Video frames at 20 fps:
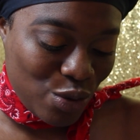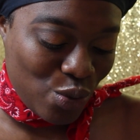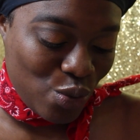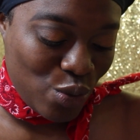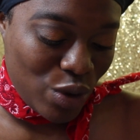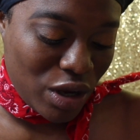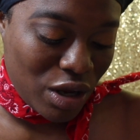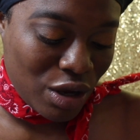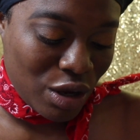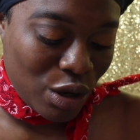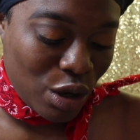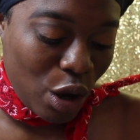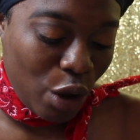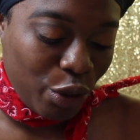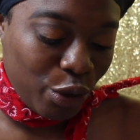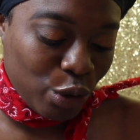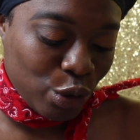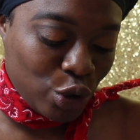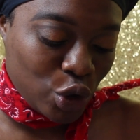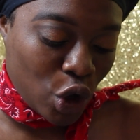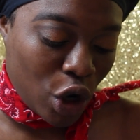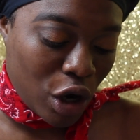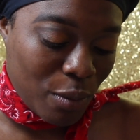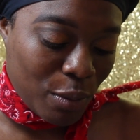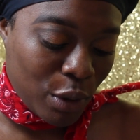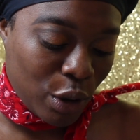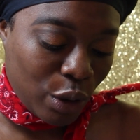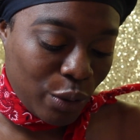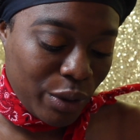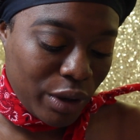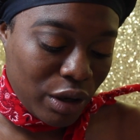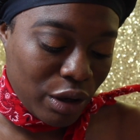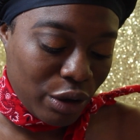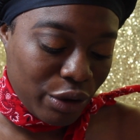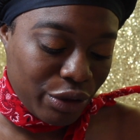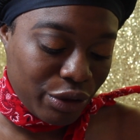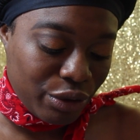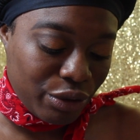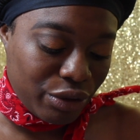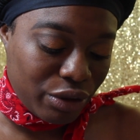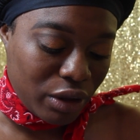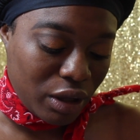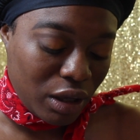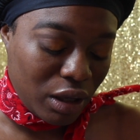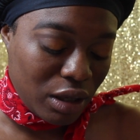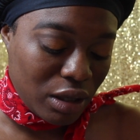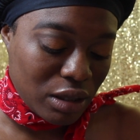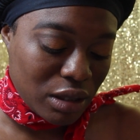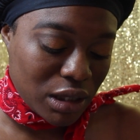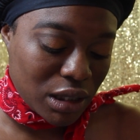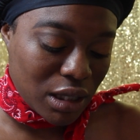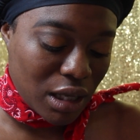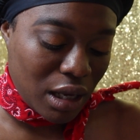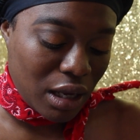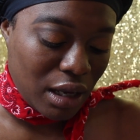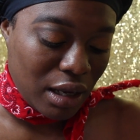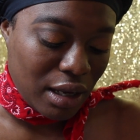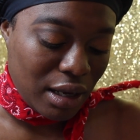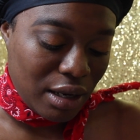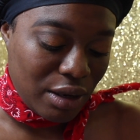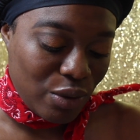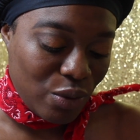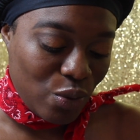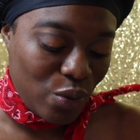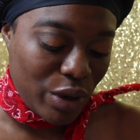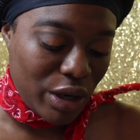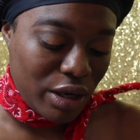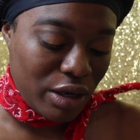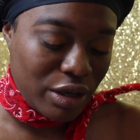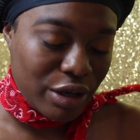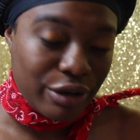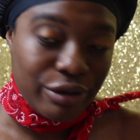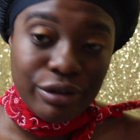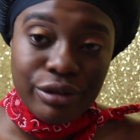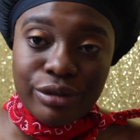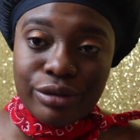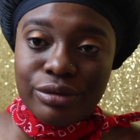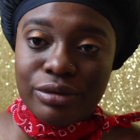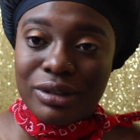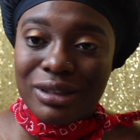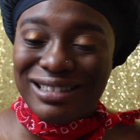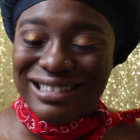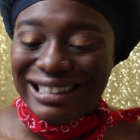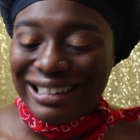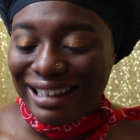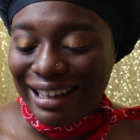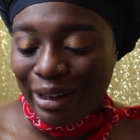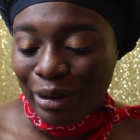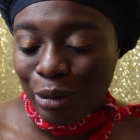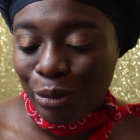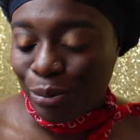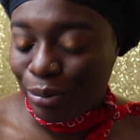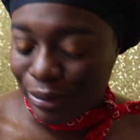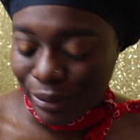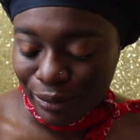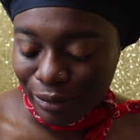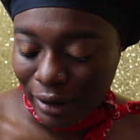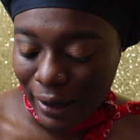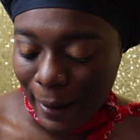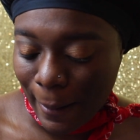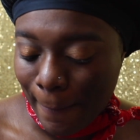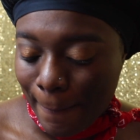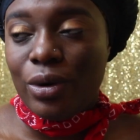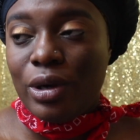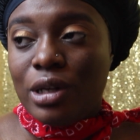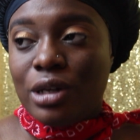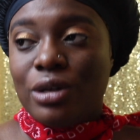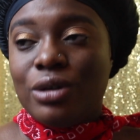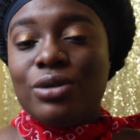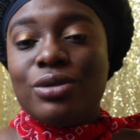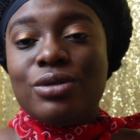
we go through trauma or we go through things and we don't seek help, right? We